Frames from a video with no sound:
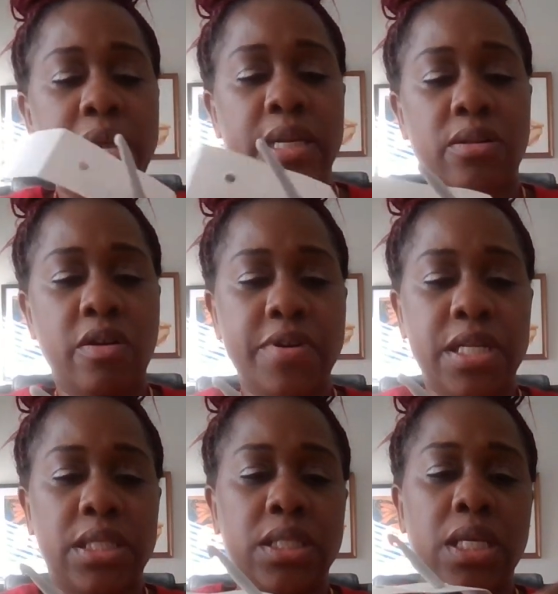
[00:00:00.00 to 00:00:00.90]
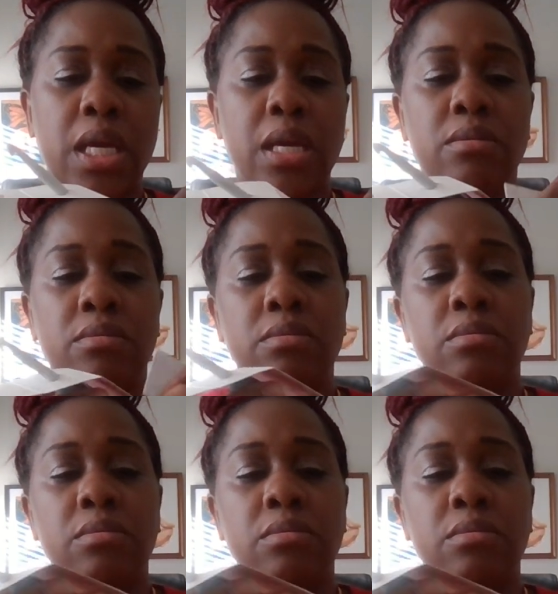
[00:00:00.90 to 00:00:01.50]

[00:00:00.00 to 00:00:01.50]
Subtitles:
I can already see.